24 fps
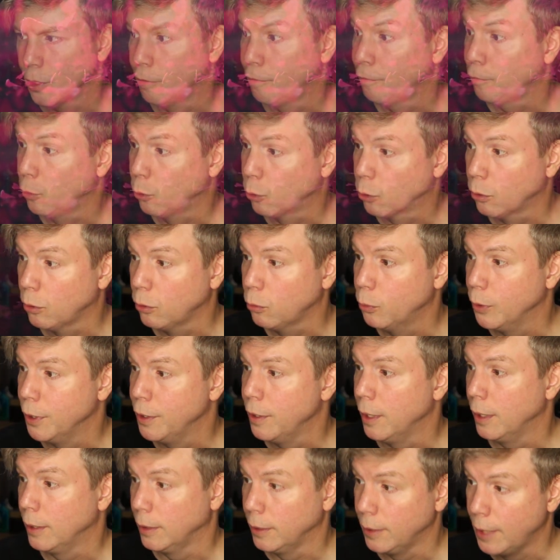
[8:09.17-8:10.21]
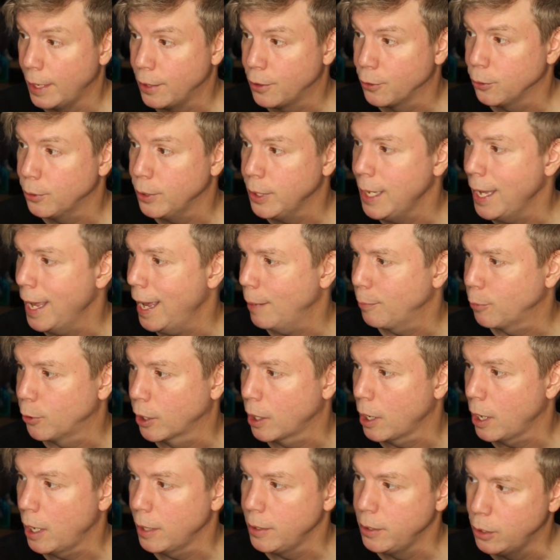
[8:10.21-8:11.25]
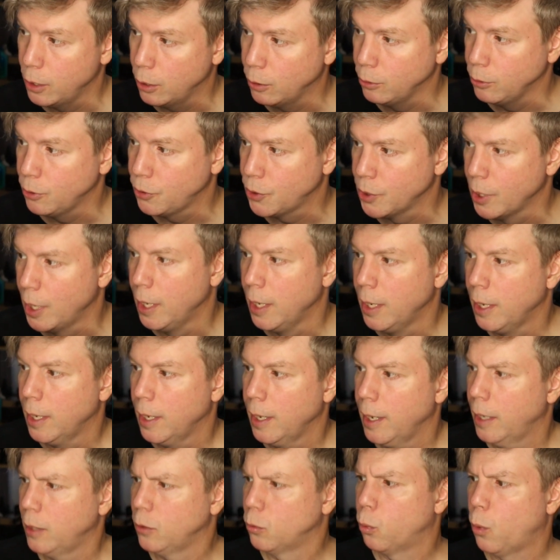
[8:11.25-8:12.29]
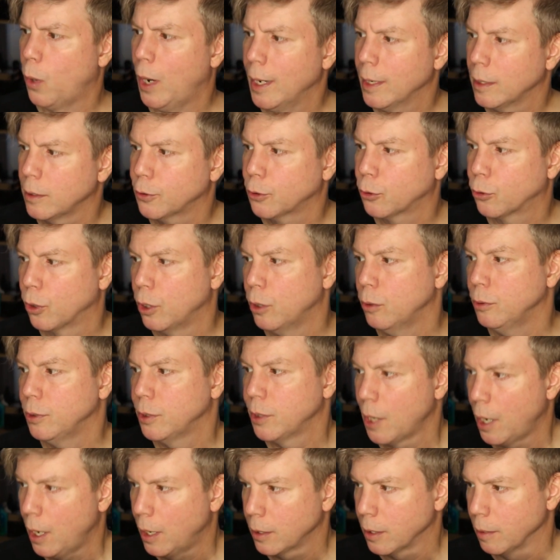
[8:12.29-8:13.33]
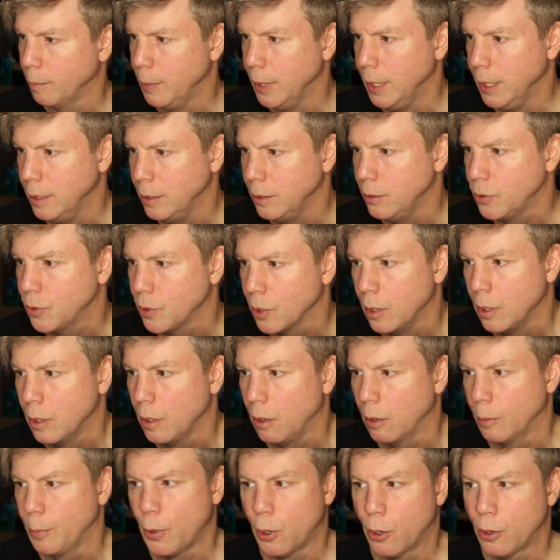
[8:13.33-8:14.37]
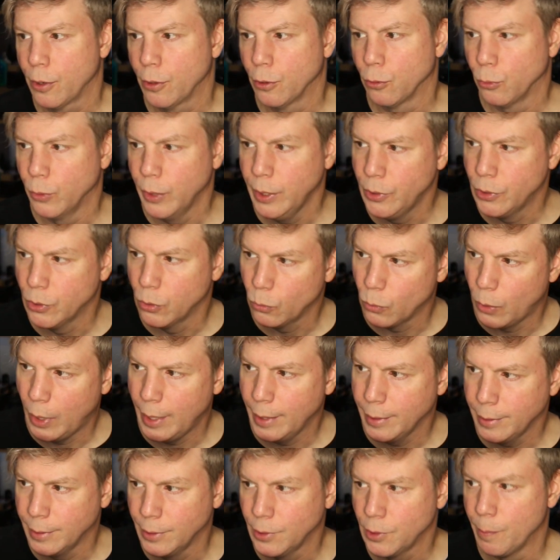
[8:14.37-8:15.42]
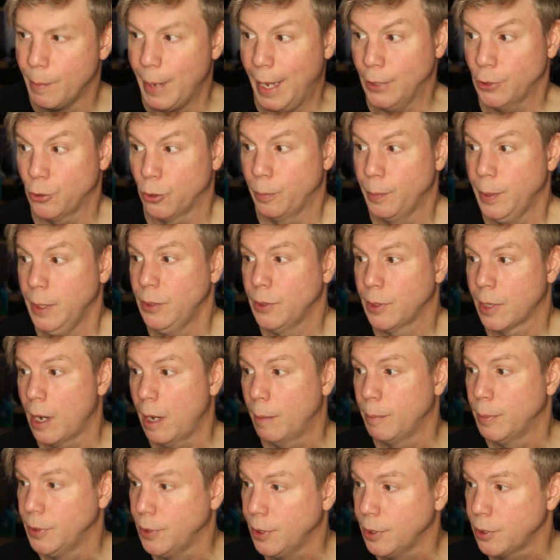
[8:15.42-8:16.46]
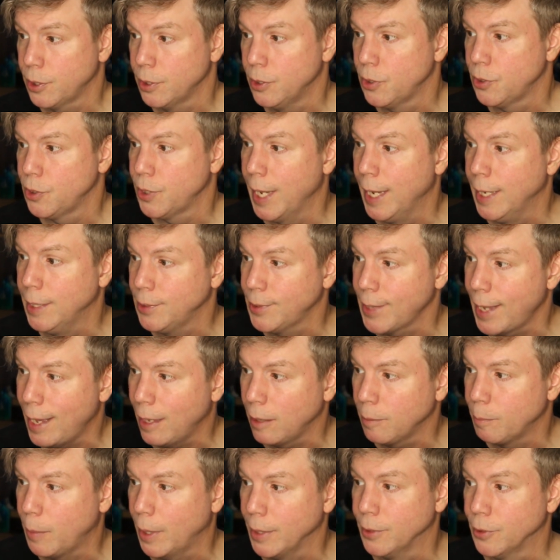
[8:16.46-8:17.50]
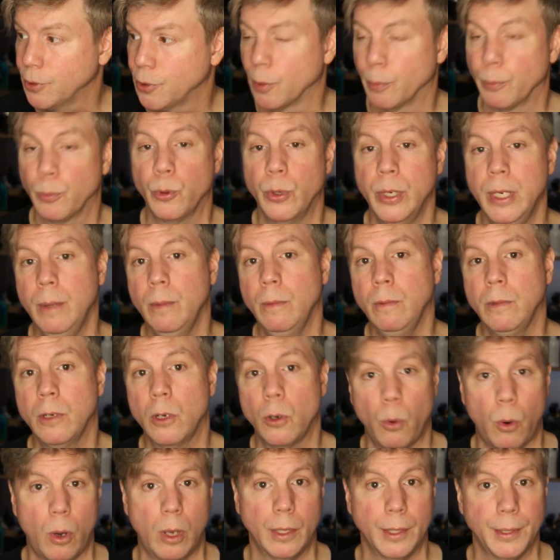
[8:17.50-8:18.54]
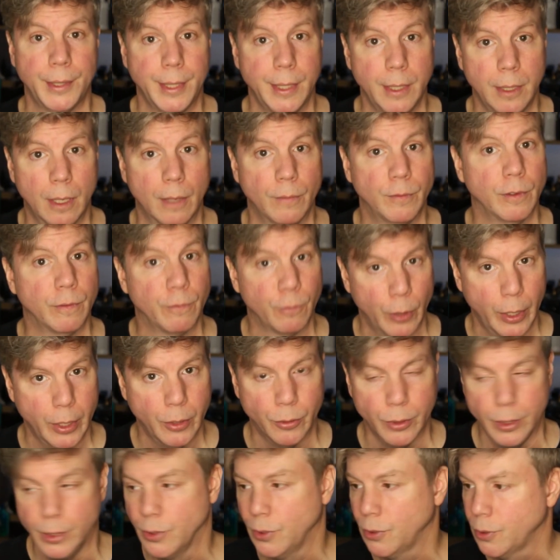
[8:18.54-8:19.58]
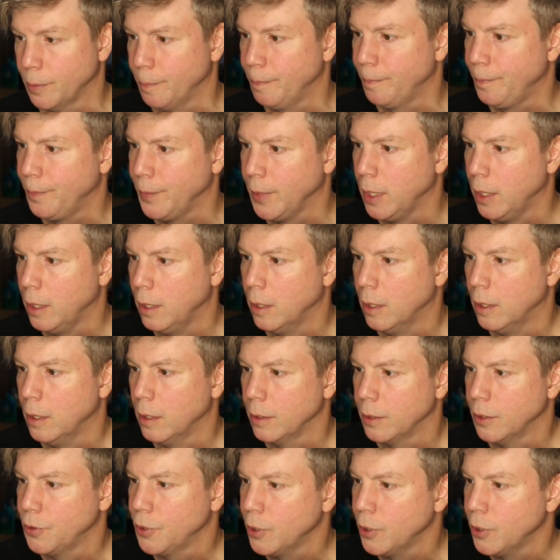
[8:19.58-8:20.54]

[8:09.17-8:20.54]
a floral with leathery apricot notes, and wild grown tonka beans are part of the reason why this masterpiece composition stands out by the supreme quality of the fragrance. The